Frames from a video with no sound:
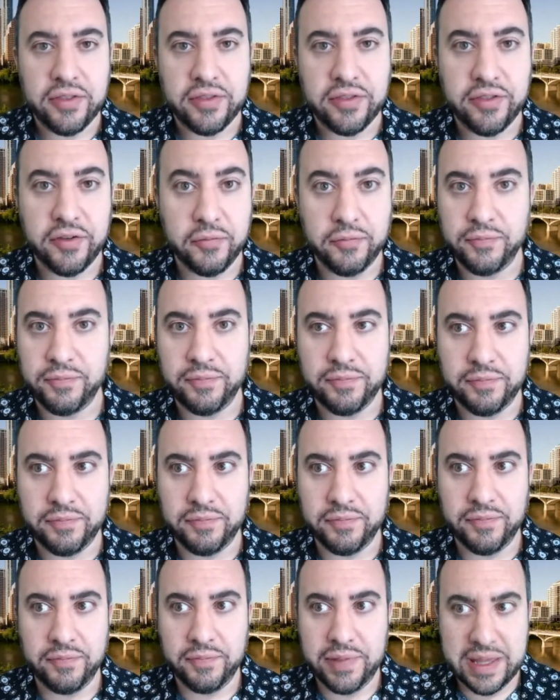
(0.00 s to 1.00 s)
the
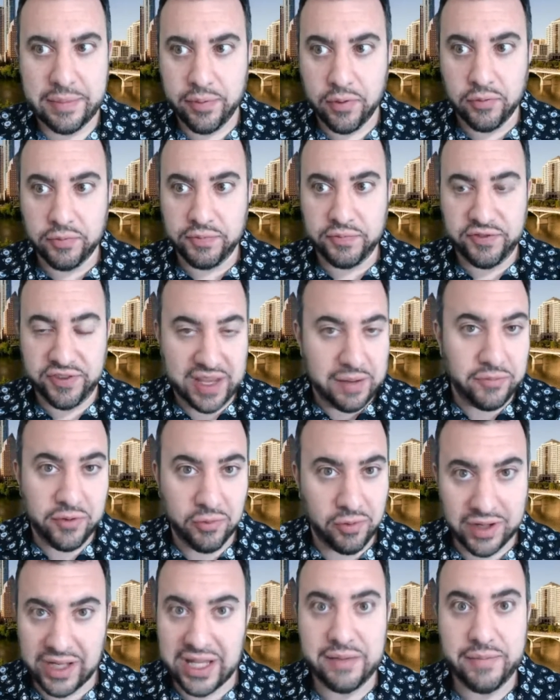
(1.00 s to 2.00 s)
people seem to
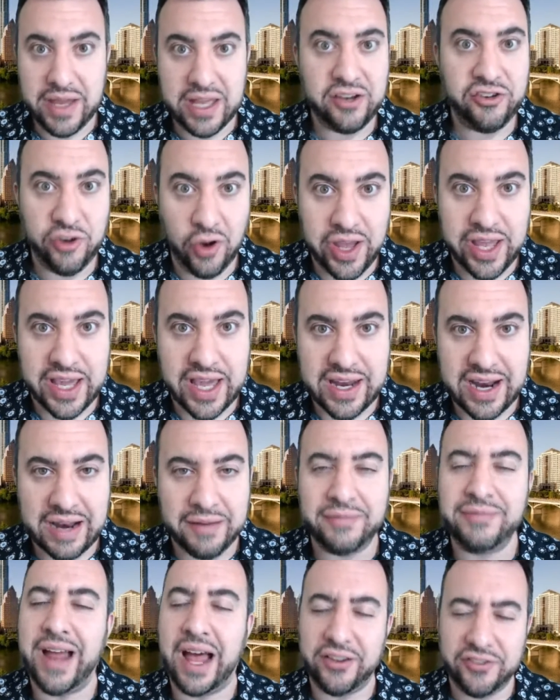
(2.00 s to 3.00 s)
really be enjoying it,
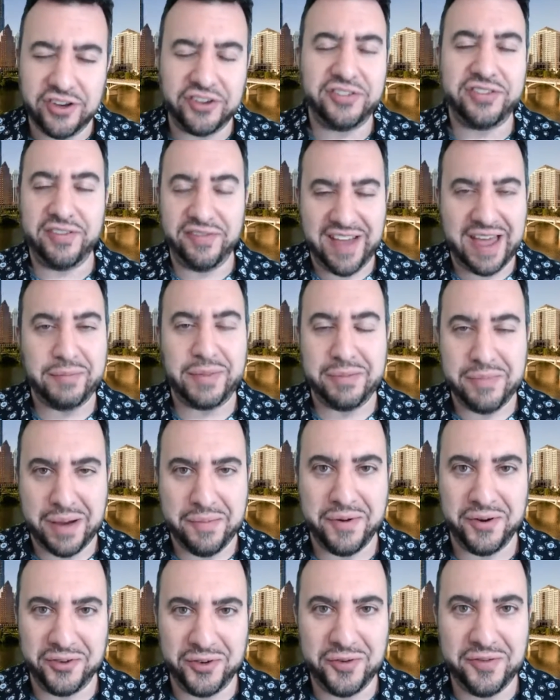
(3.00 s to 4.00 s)
and not just the family
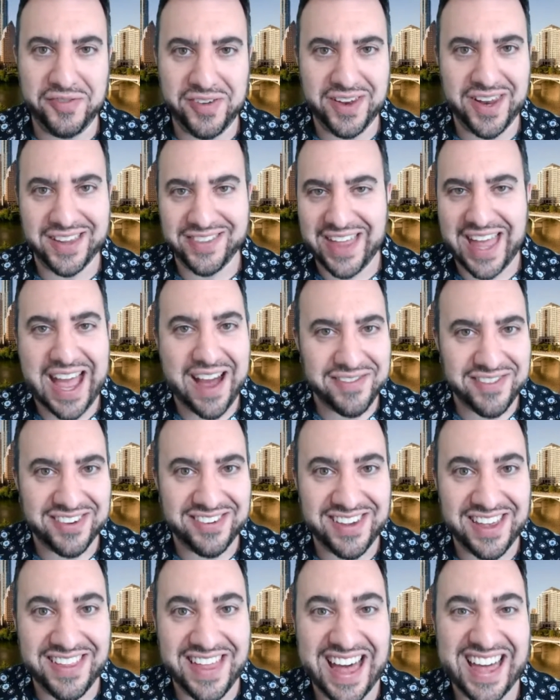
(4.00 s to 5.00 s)
members who feel like they have to
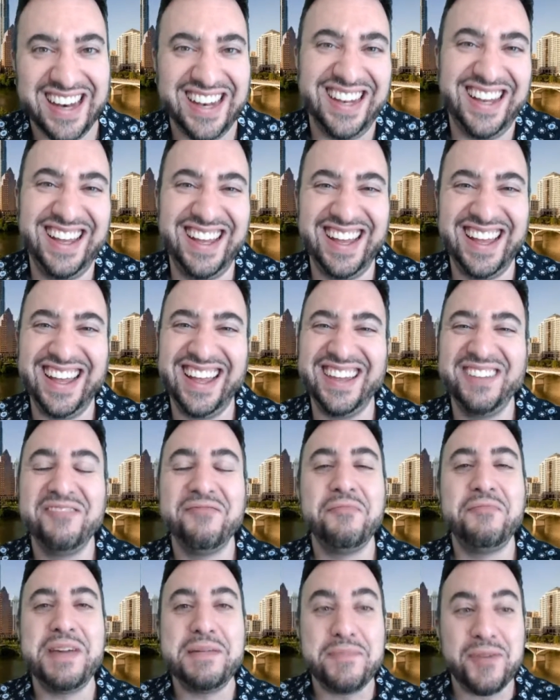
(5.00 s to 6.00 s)
say that.
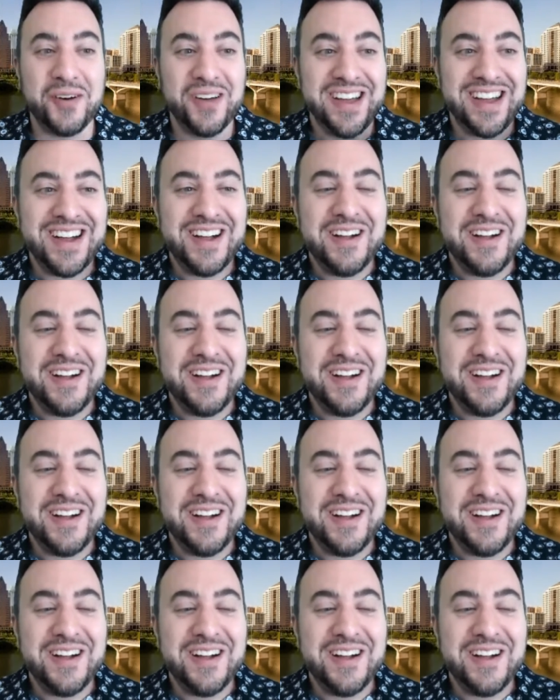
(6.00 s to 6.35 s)
people